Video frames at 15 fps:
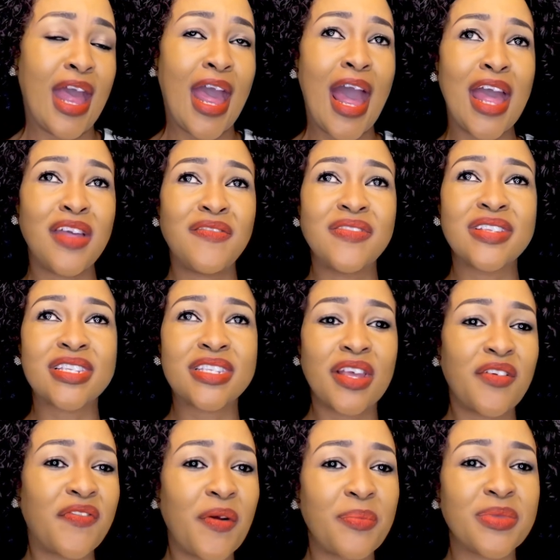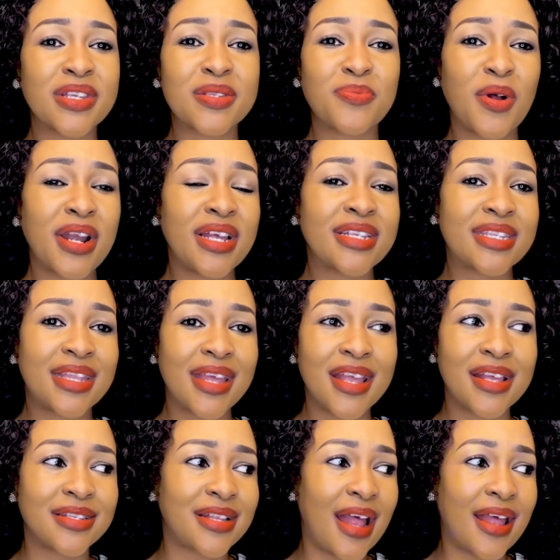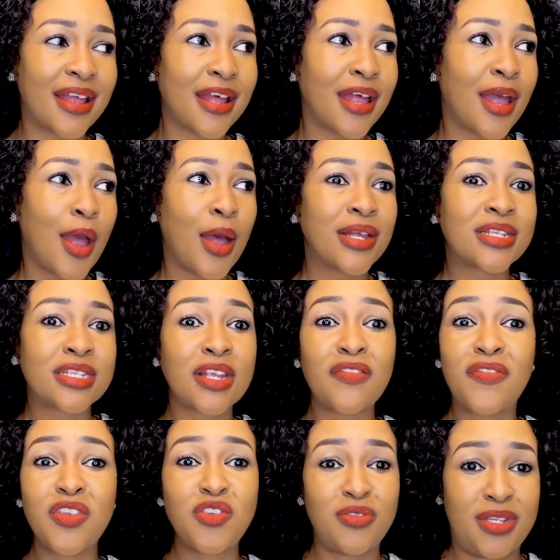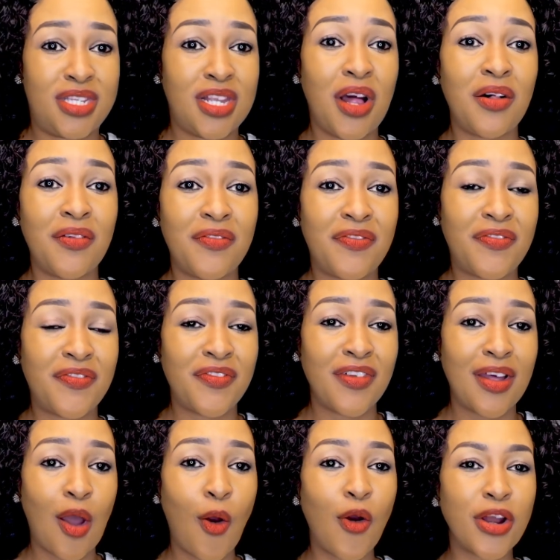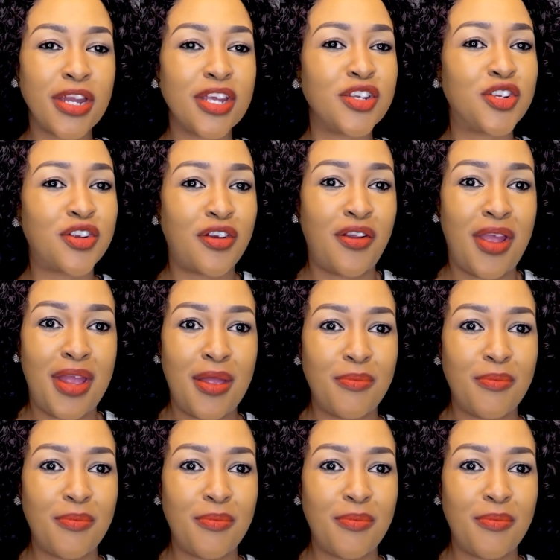I even say from the smallest thing is like serving yourself on a tray.